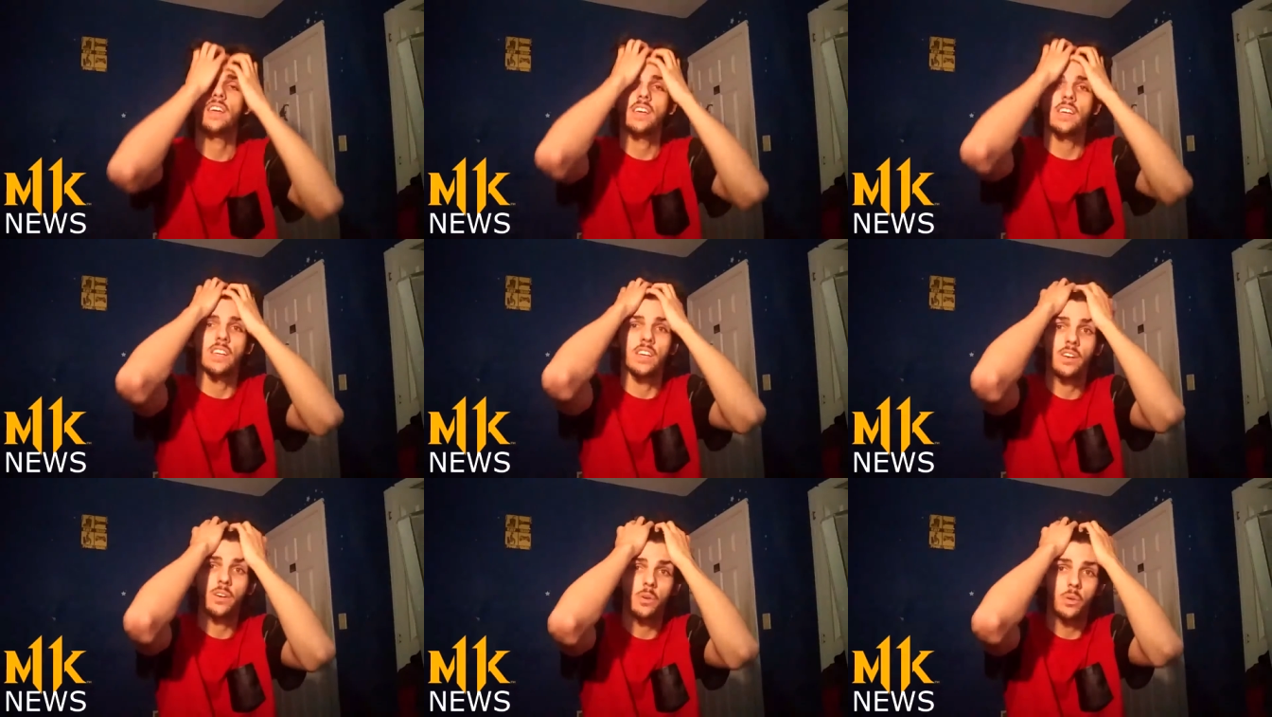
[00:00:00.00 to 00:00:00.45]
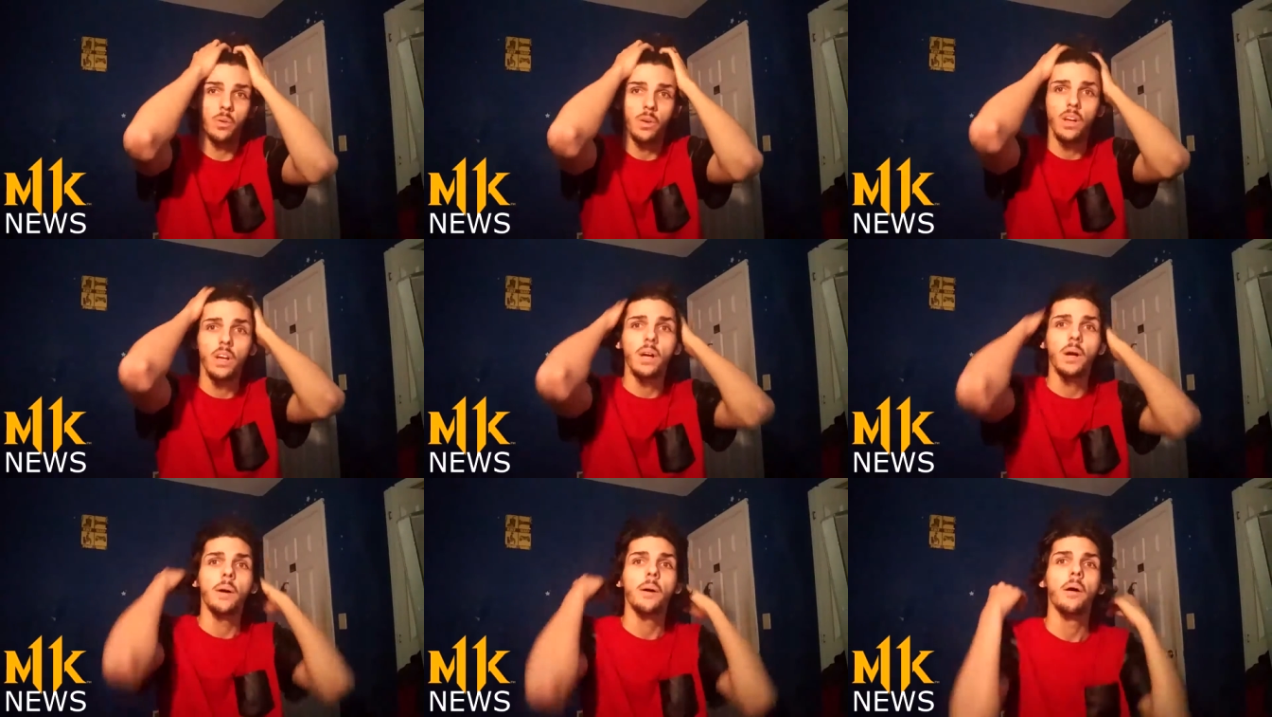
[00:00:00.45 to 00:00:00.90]
You know,
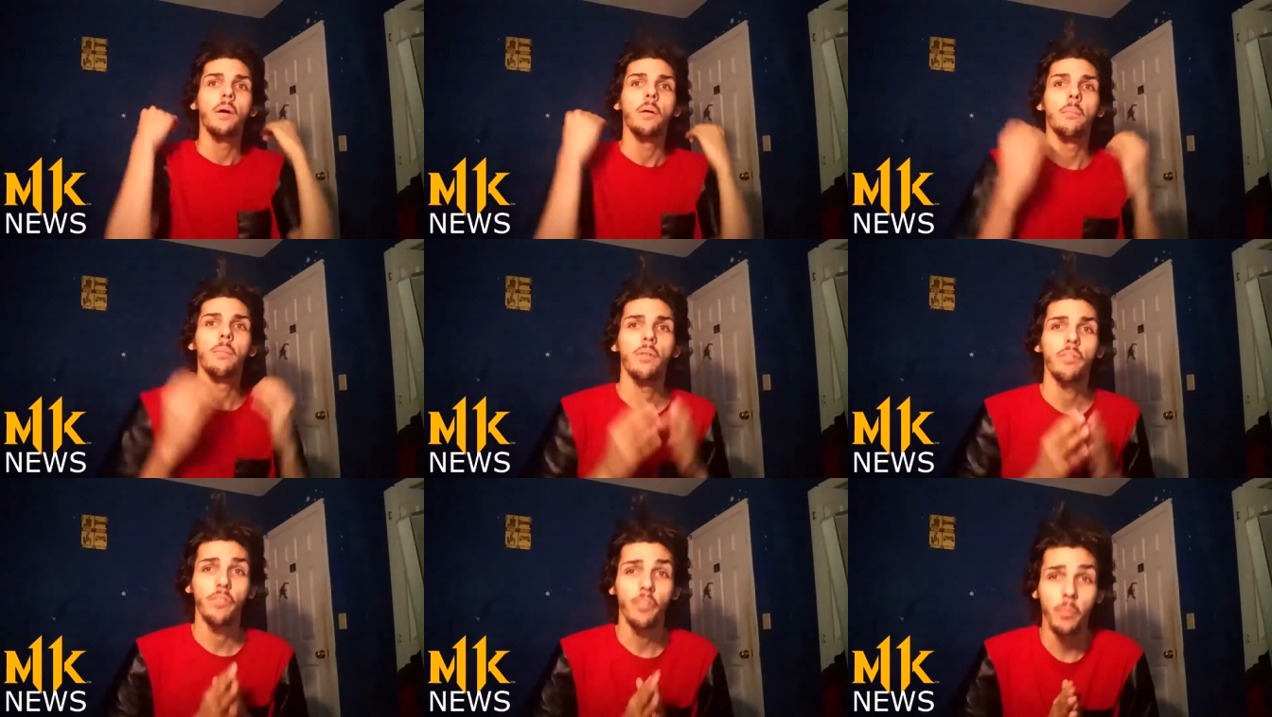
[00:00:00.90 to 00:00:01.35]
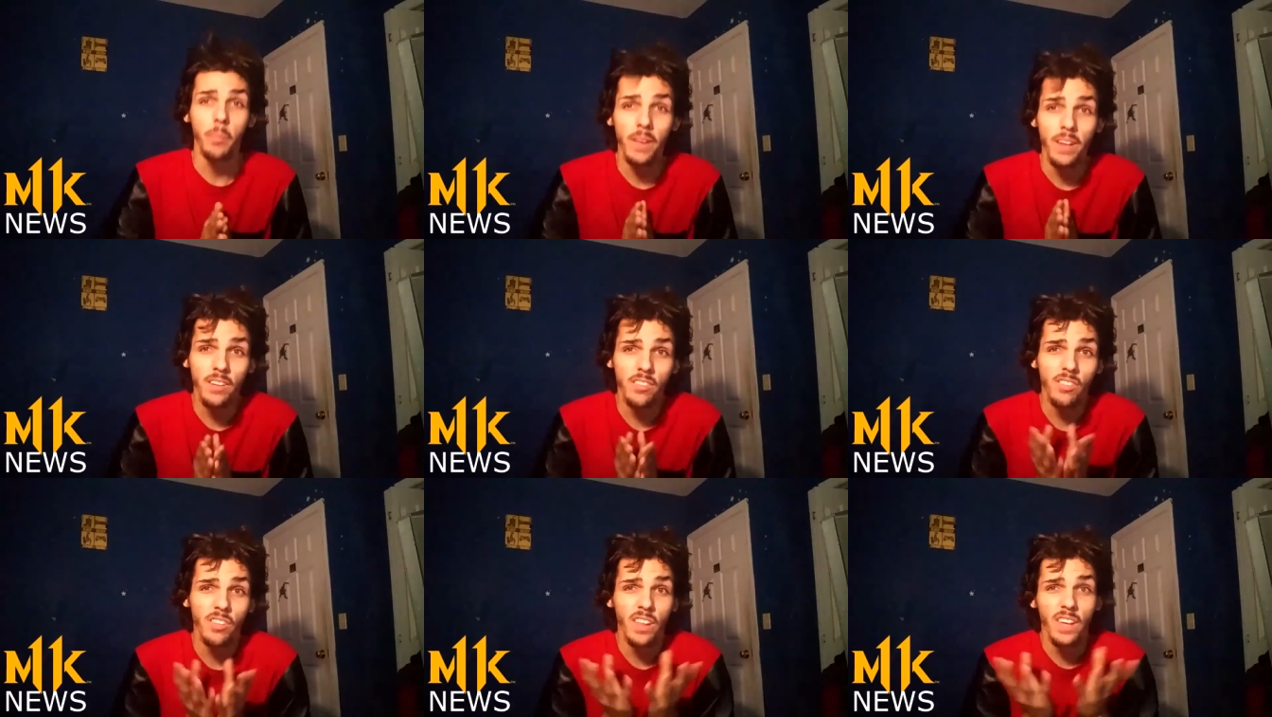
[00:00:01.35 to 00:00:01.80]
but for me,
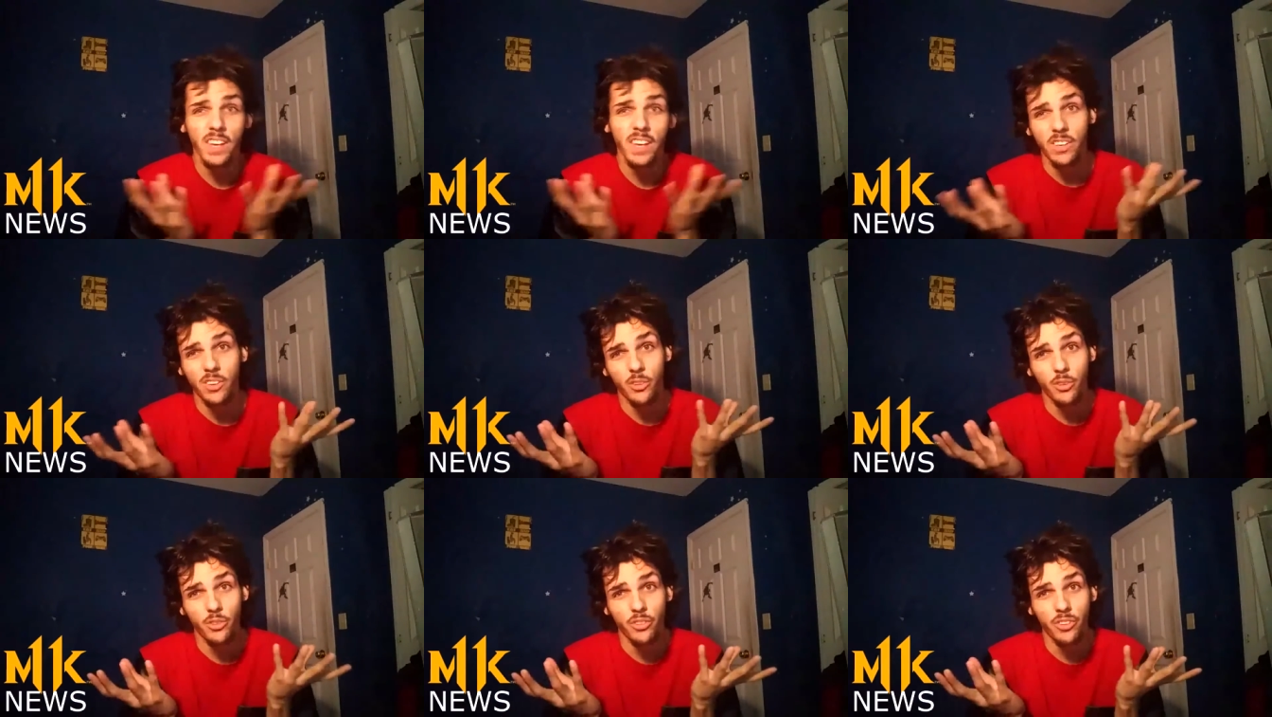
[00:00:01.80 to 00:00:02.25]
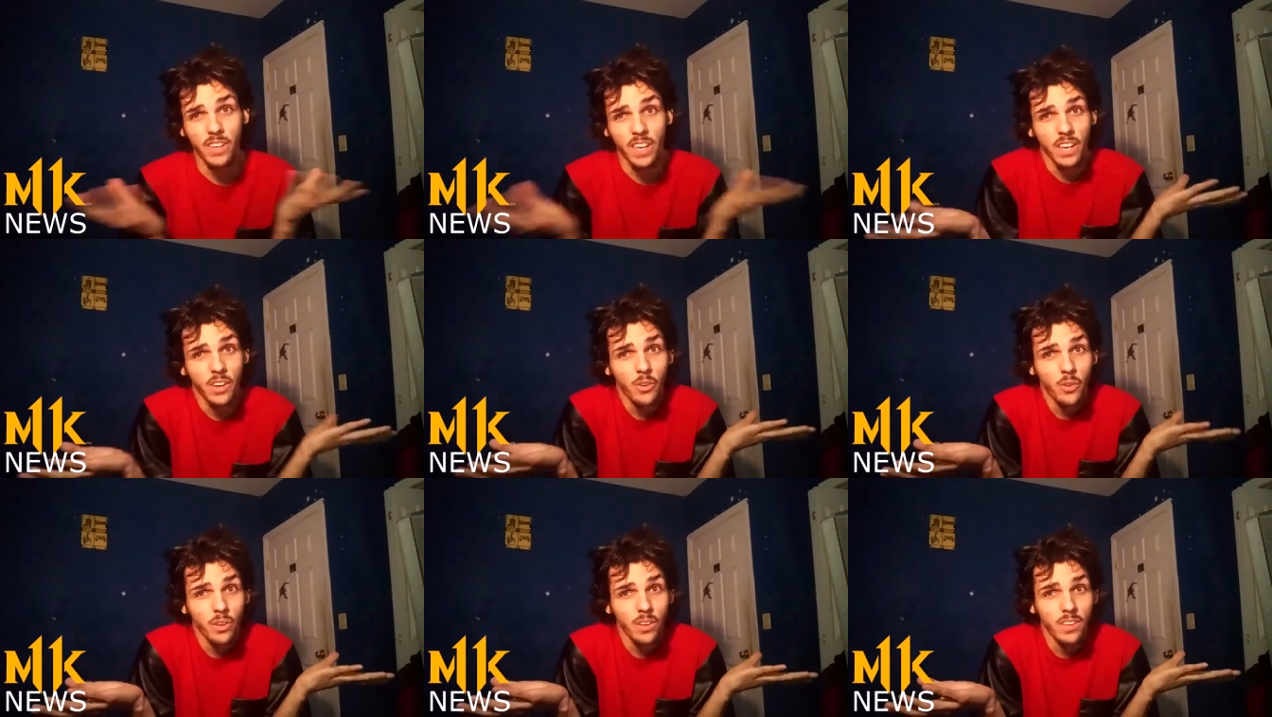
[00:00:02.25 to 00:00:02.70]
it's like you're
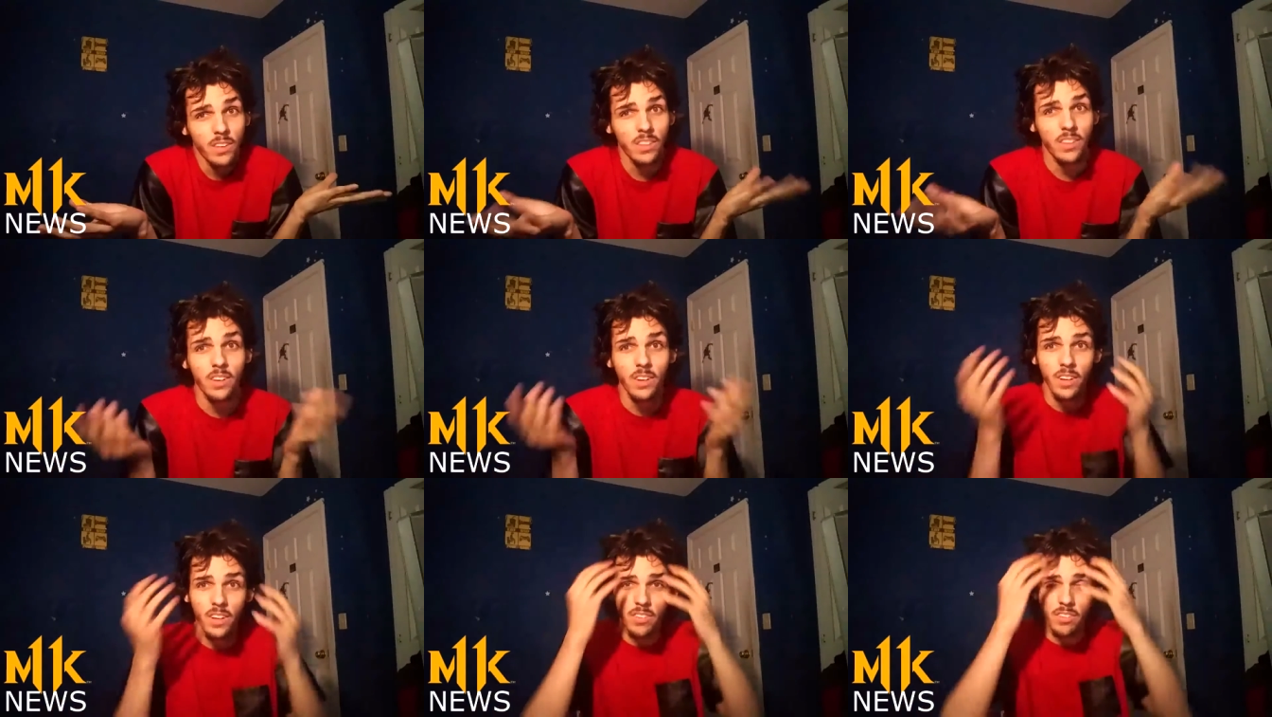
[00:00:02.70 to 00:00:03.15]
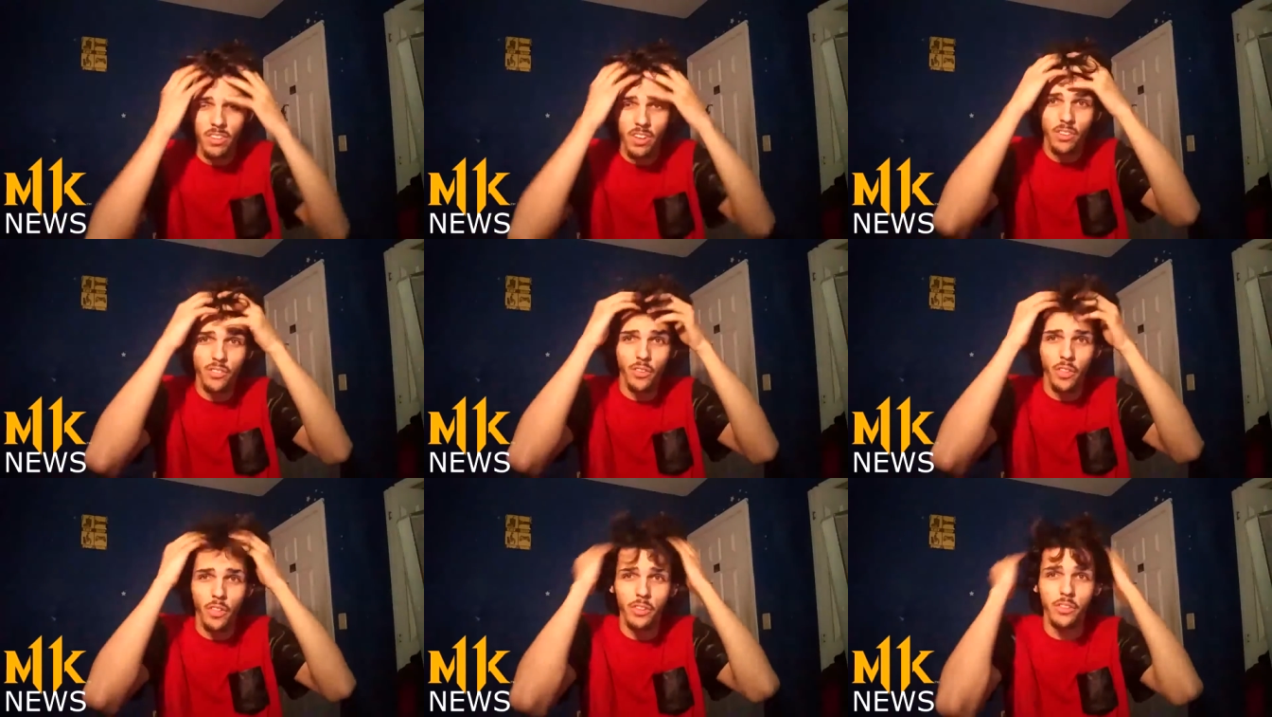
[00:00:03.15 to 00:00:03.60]
getting, you know, it
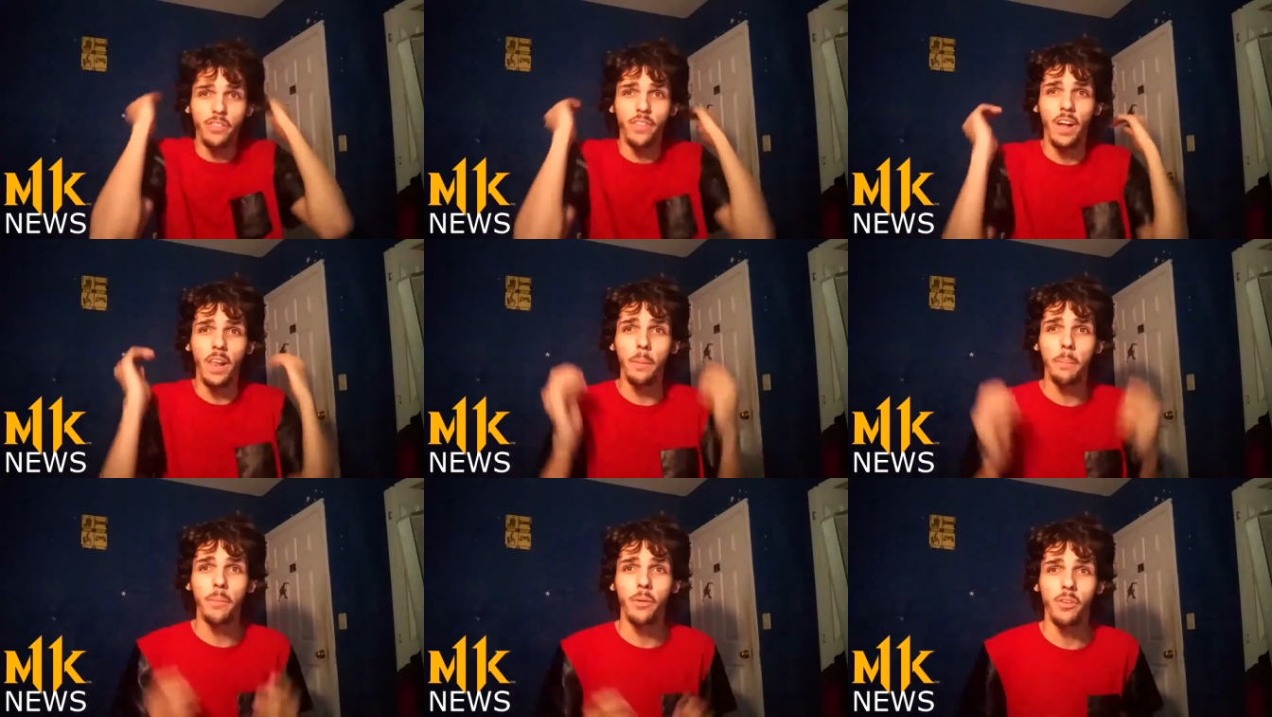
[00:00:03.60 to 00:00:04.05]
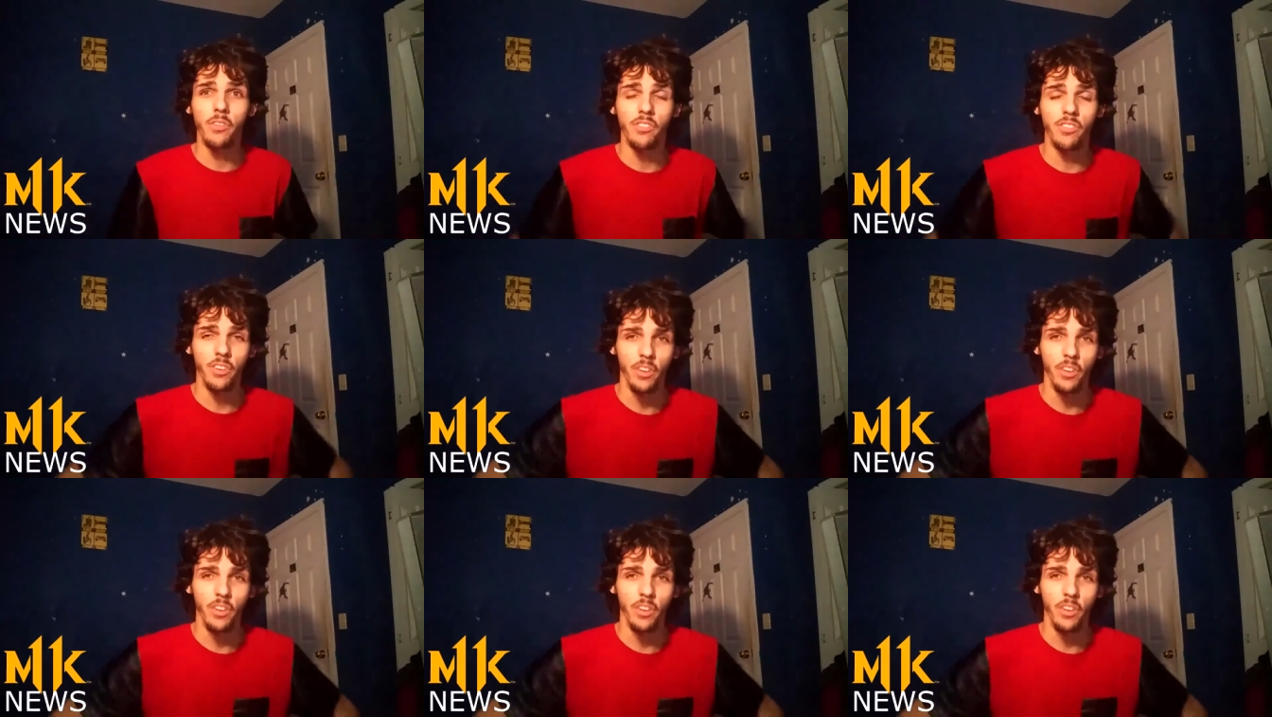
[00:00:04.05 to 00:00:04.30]
sucks for the developers.